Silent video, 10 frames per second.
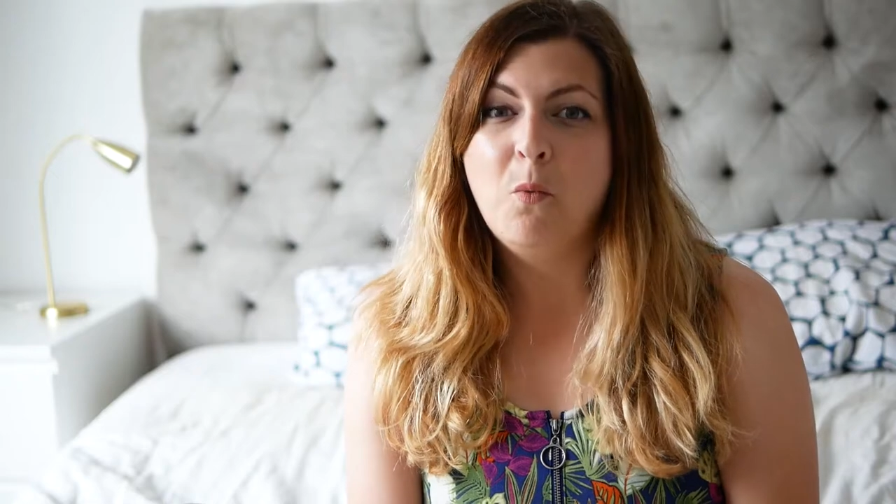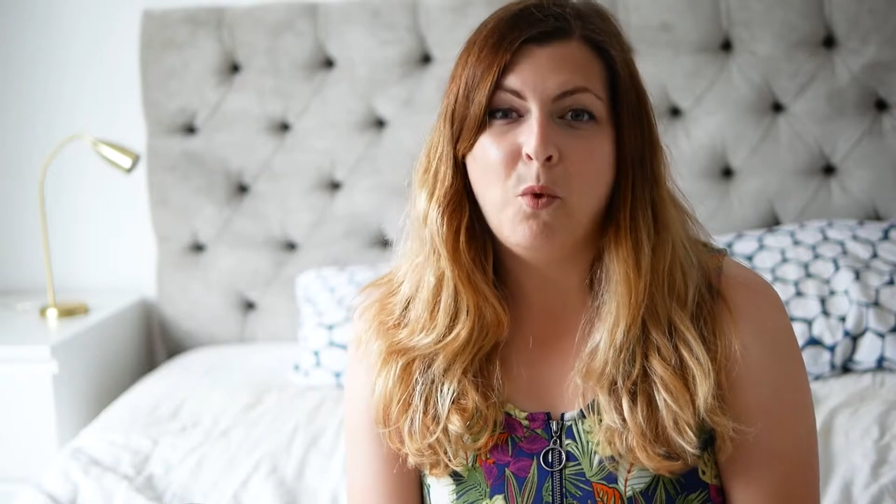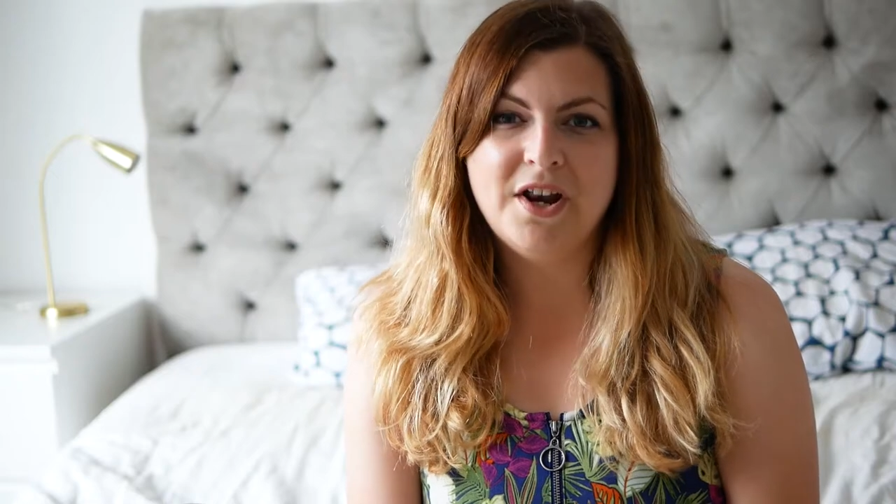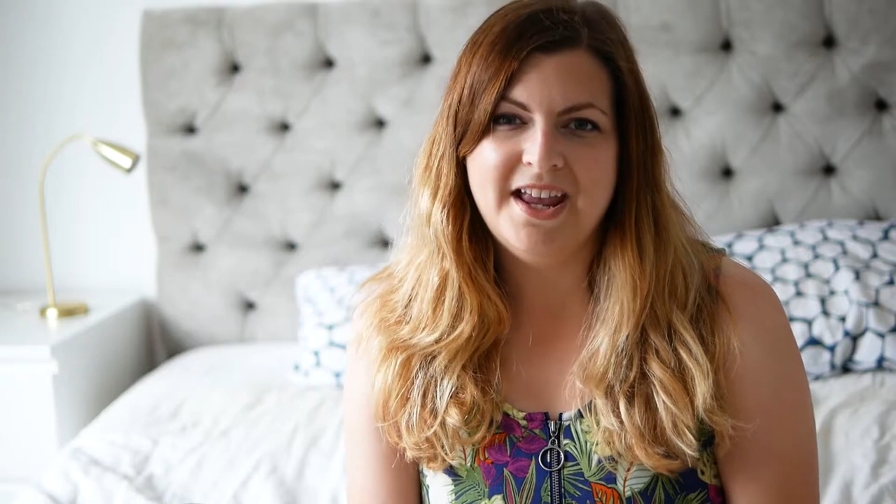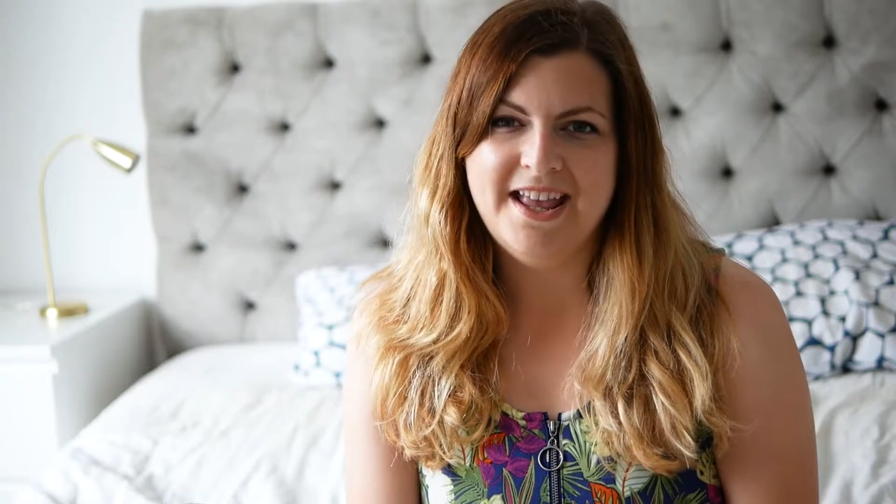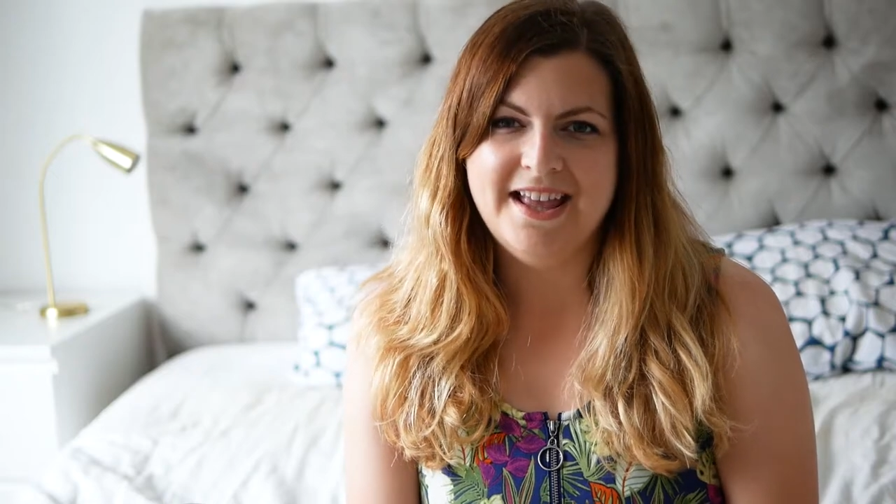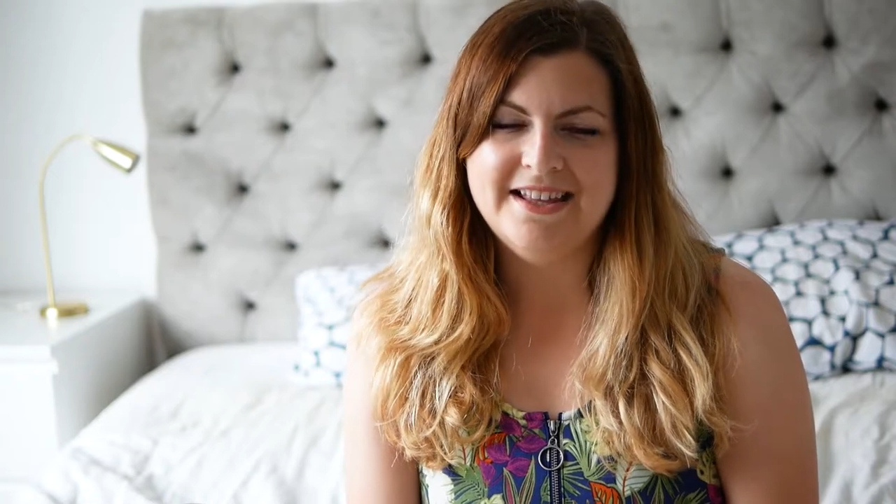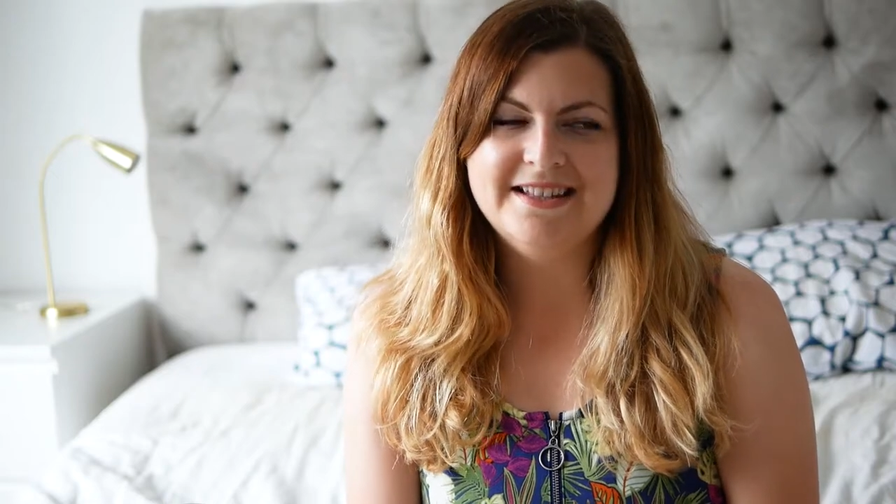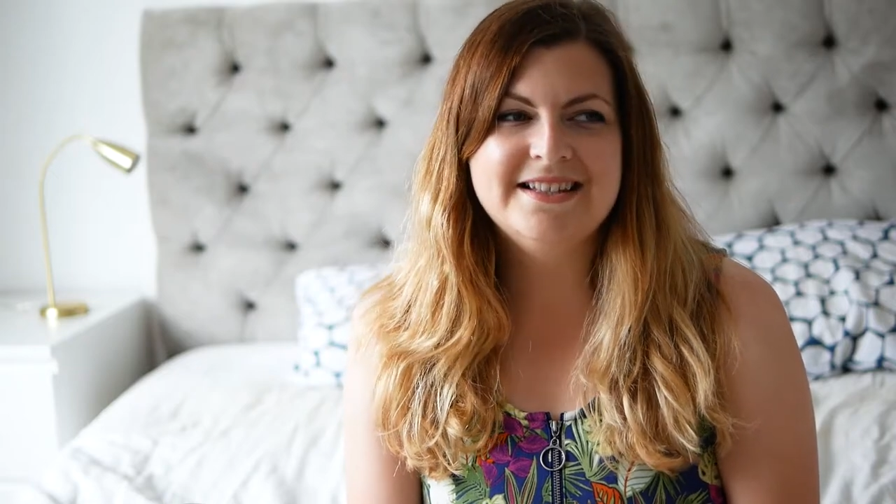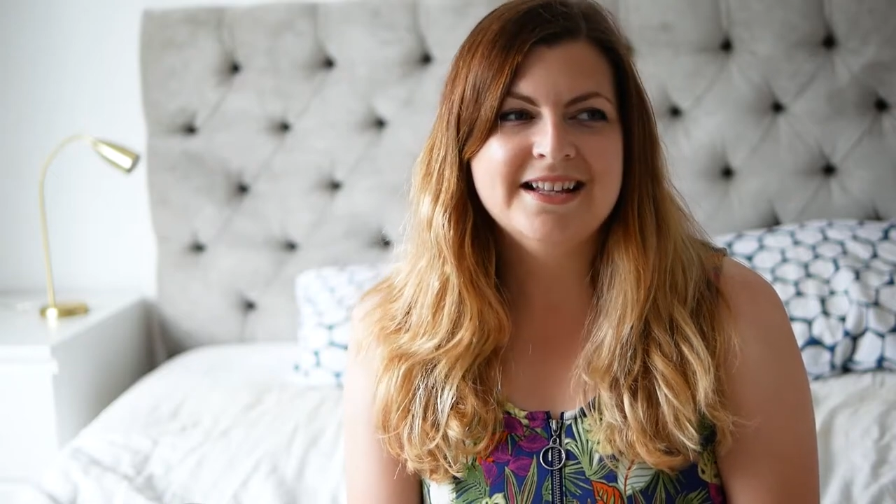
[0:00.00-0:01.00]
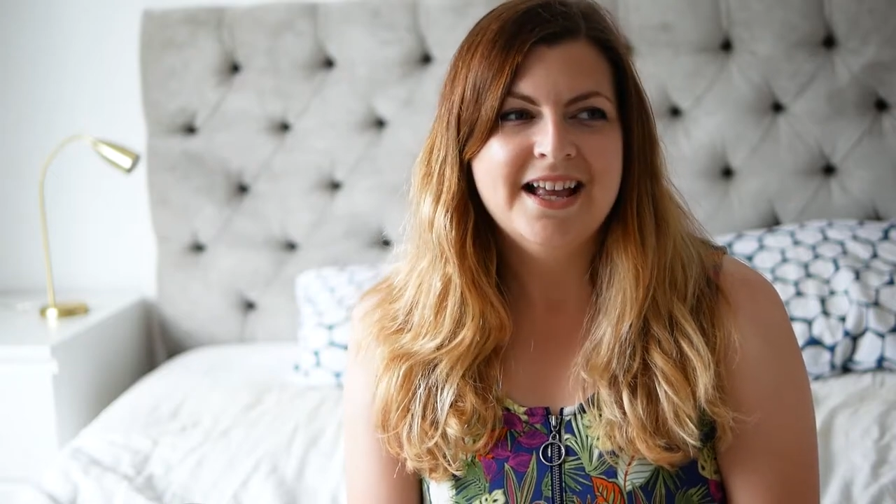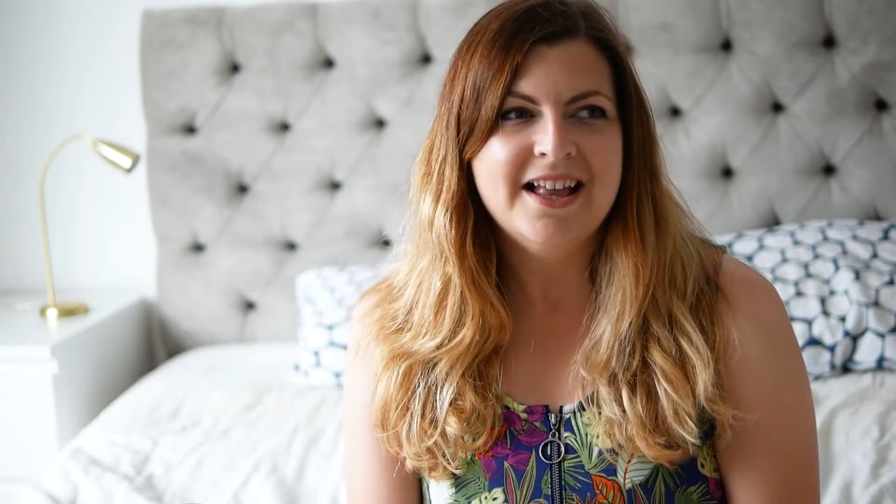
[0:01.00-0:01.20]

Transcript: what it is,